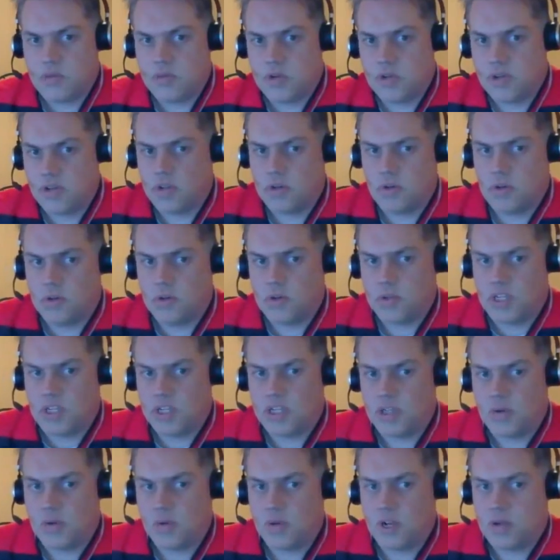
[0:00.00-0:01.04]
I'm not sure
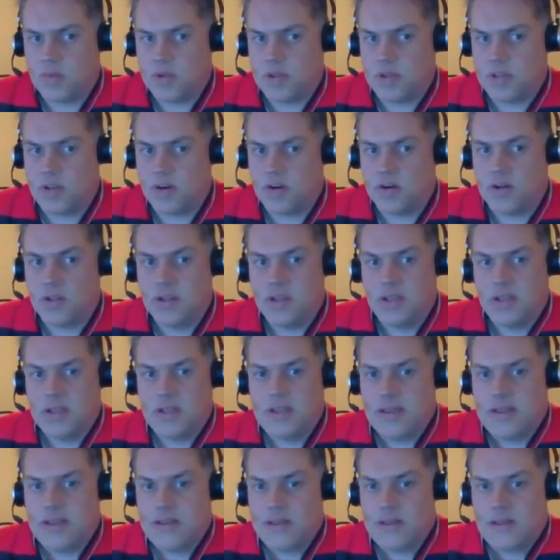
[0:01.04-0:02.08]
exactly what happened there.
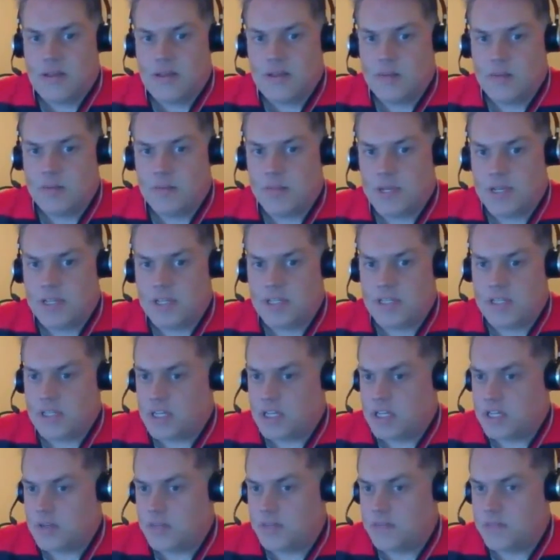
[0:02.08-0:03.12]
But
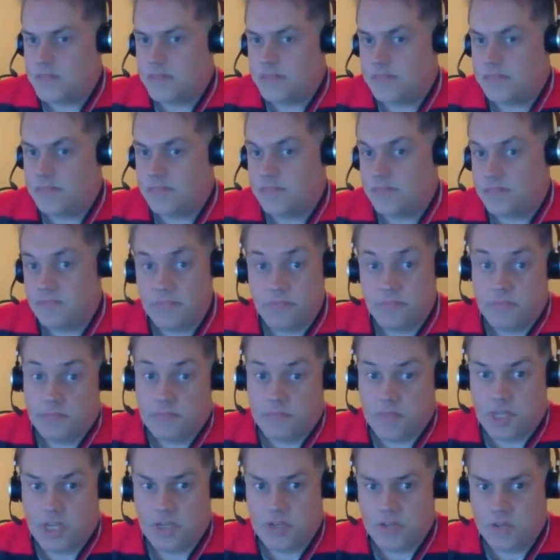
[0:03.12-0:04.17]

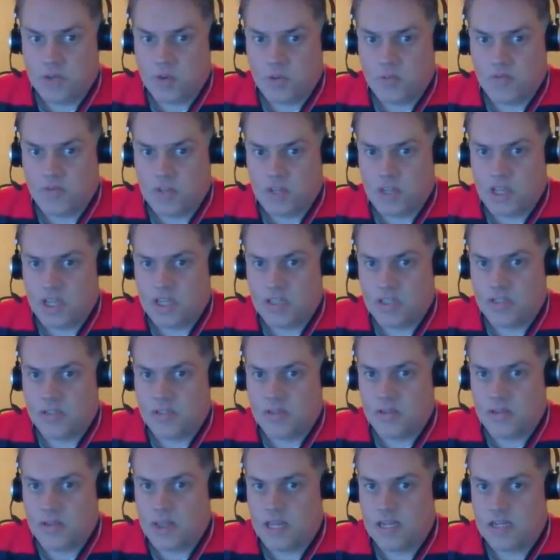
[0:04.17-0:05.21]
yeah, so hopefully that
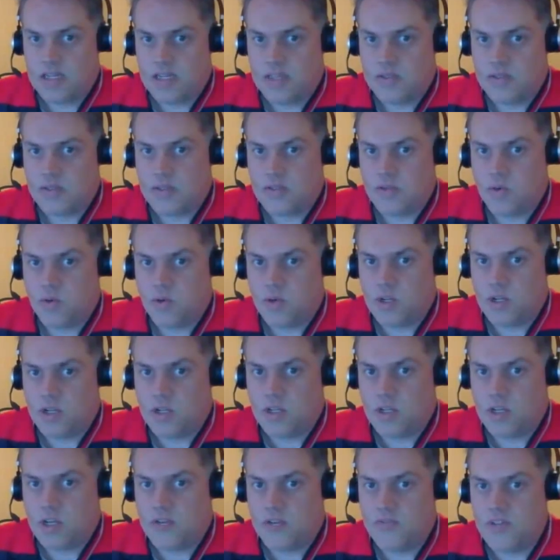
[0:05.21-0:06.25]
gets sorted
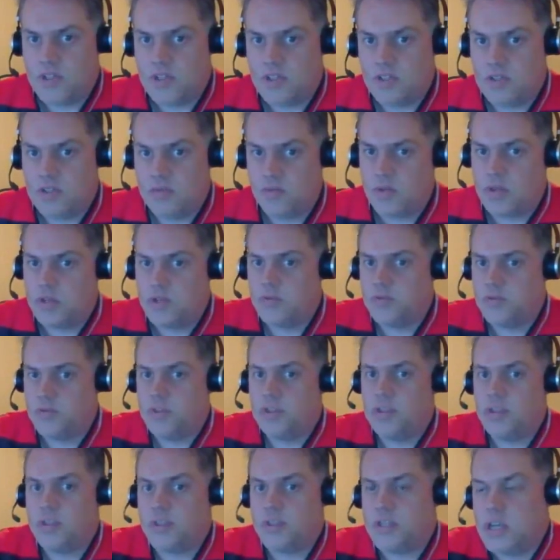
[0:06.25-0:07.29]
in the off season and we don't
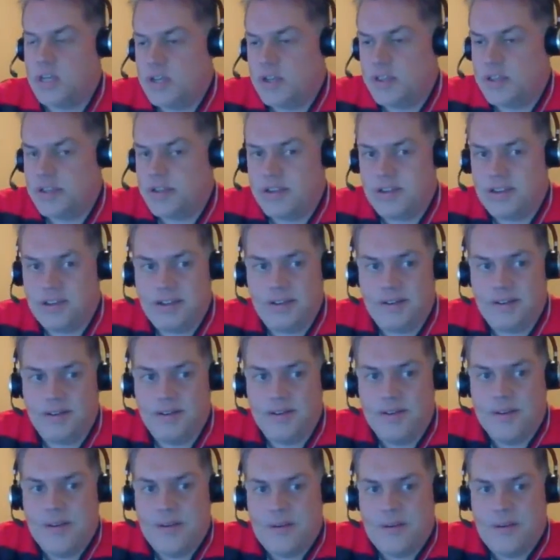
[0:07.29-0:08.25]
see this kind of thing again.